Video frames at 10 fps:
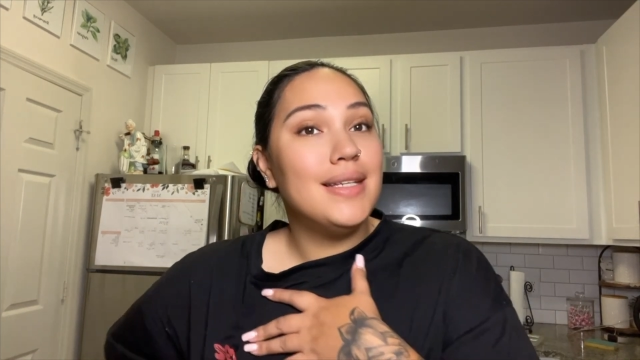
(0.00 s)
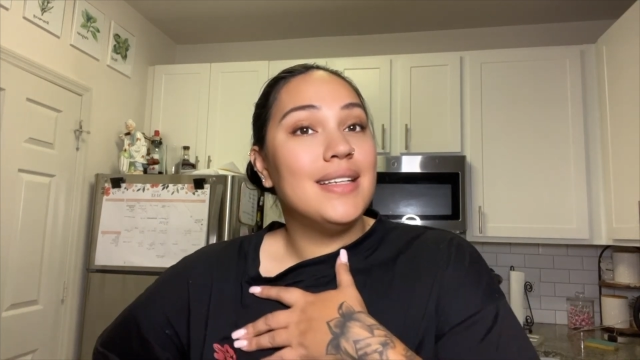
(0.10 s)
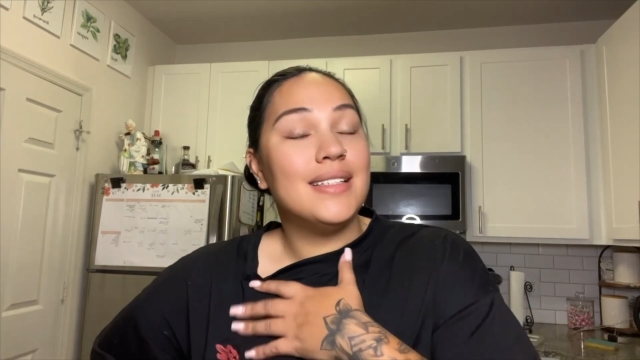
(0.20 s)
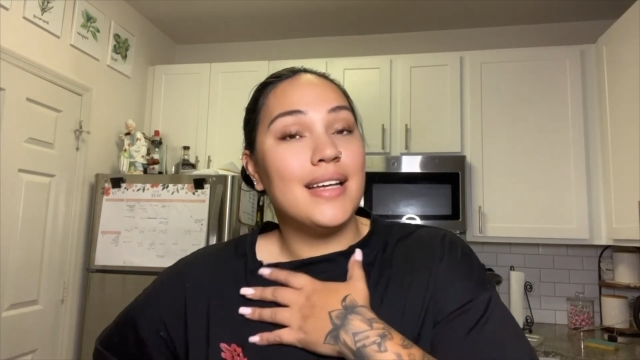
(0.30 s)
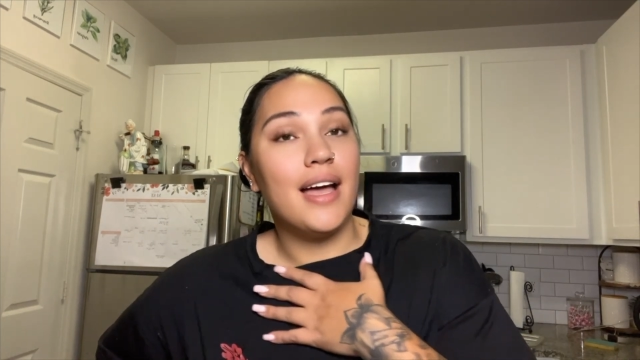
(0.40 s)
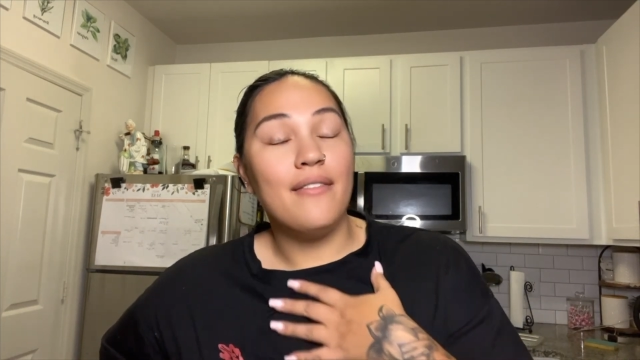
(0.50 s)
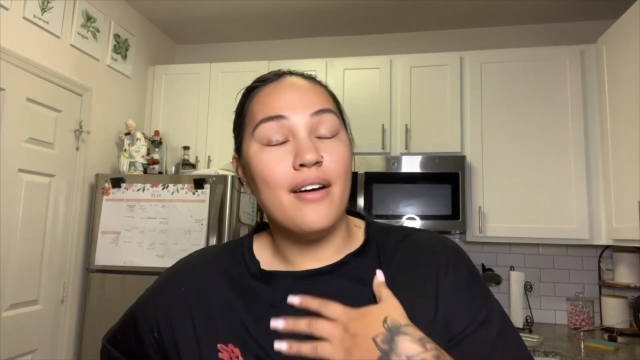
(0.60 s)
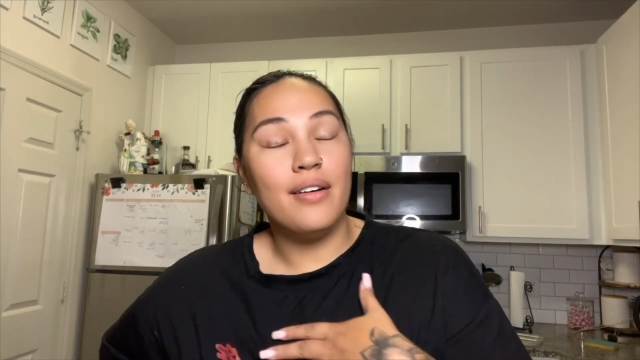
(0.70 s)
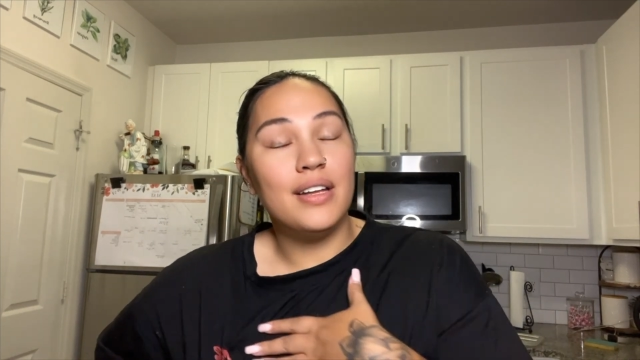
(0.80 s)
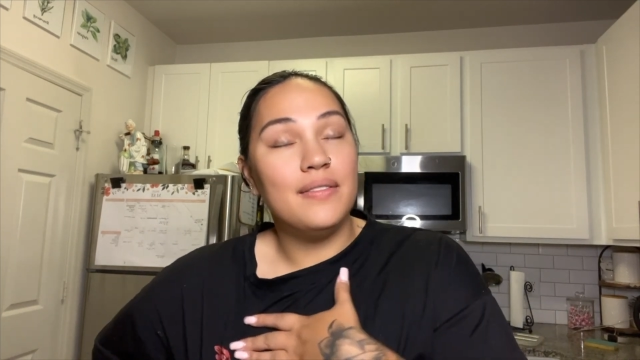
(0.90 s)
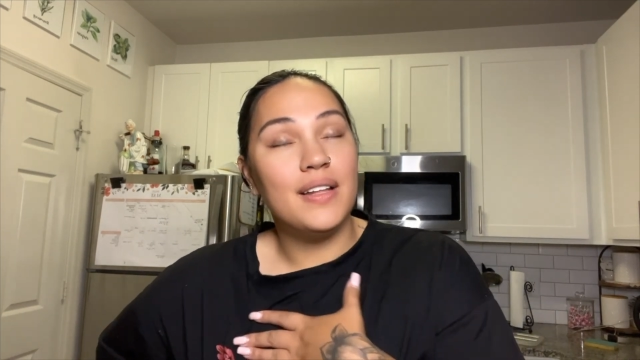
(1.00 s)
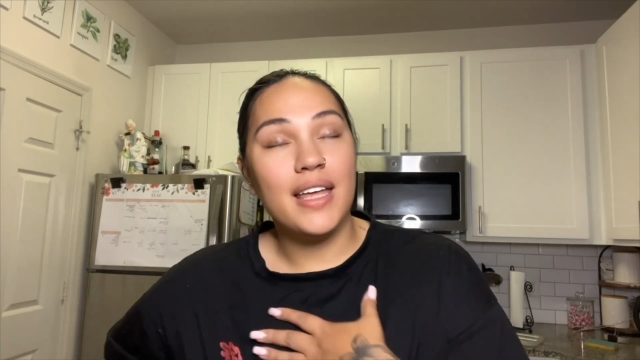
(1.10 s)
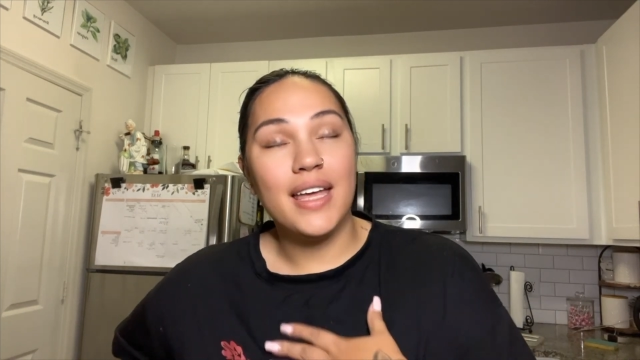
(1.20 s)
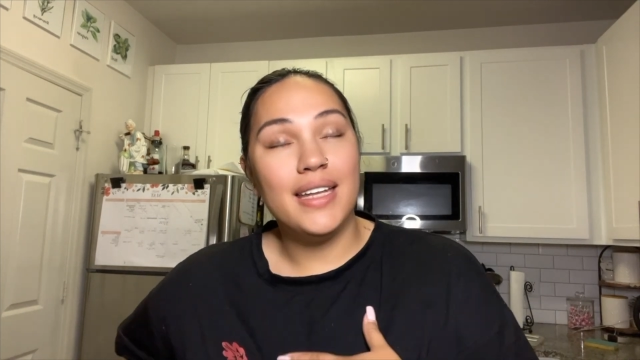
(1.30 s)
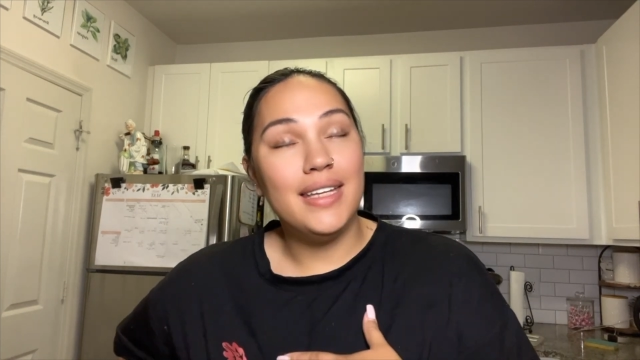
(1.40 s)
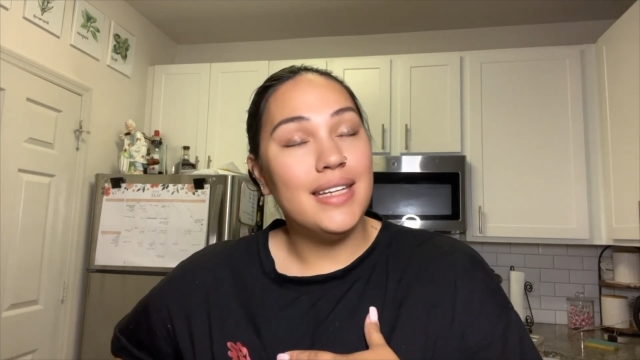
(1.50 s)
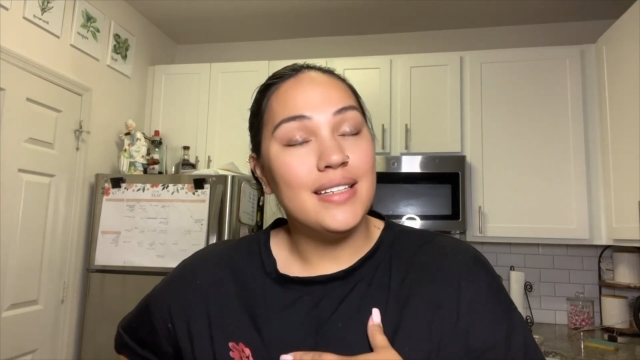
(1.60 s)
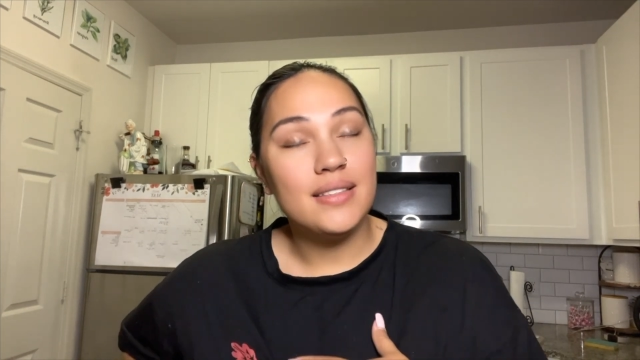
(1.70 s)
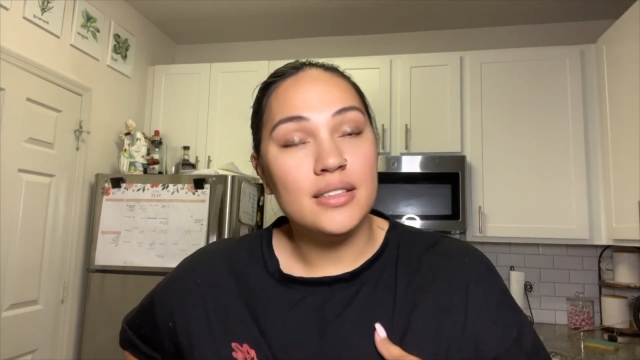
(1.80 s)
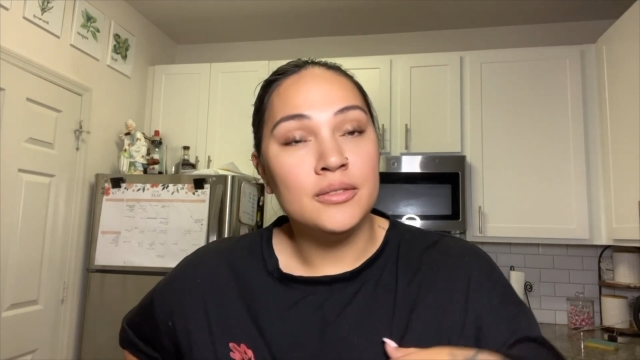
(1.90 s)
because I already feel like I need it.
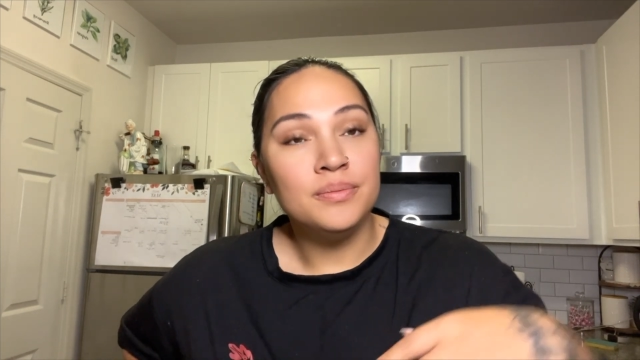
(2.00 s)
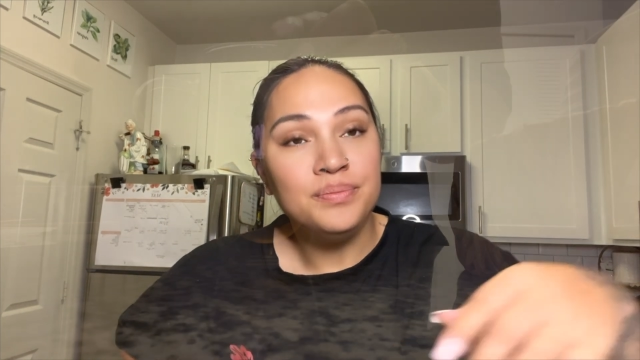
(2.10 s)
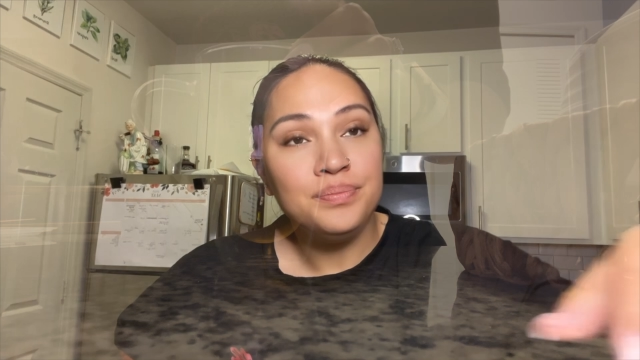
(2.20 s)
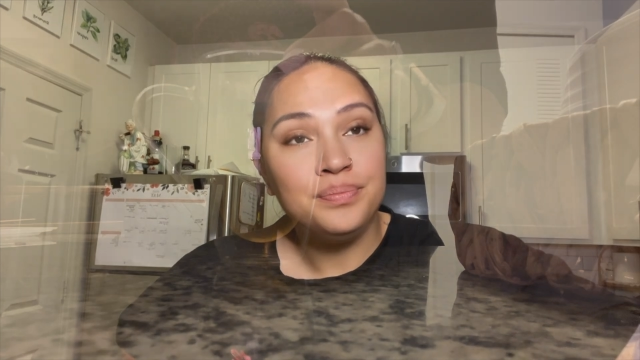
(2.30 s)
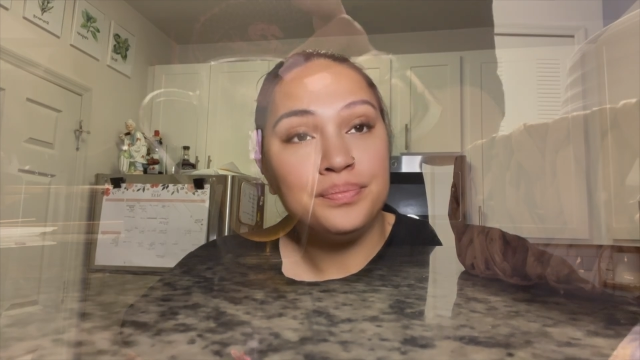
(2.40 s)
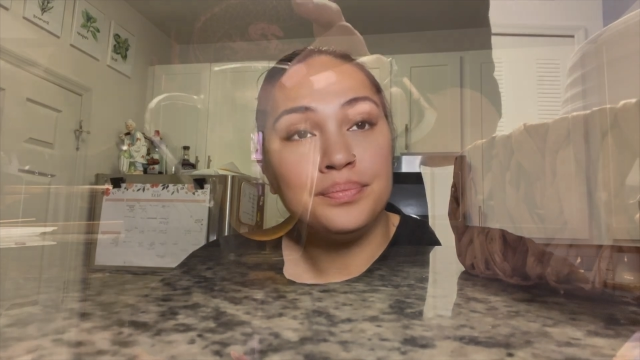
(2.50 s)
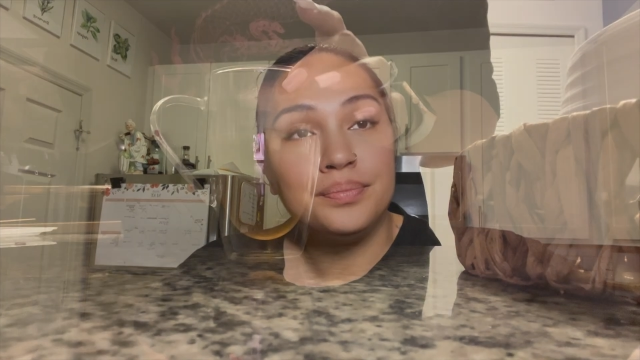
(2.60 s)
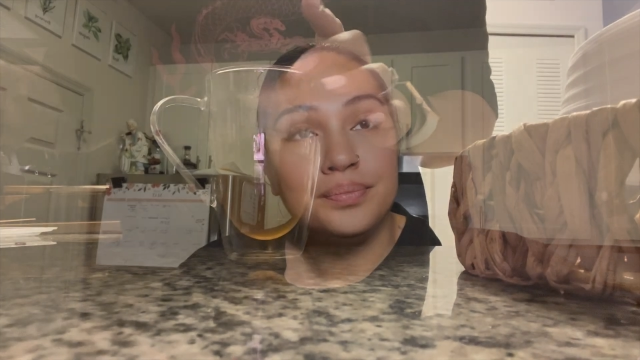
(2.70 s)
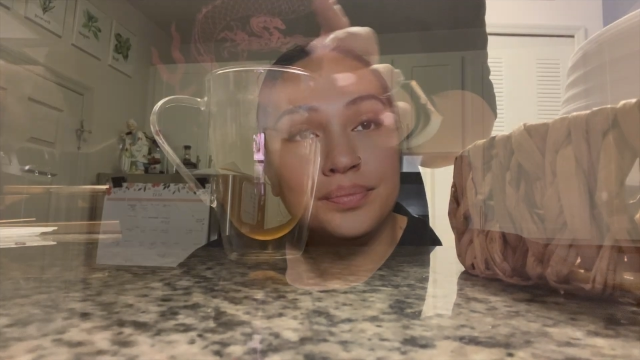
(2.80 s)
Okay, so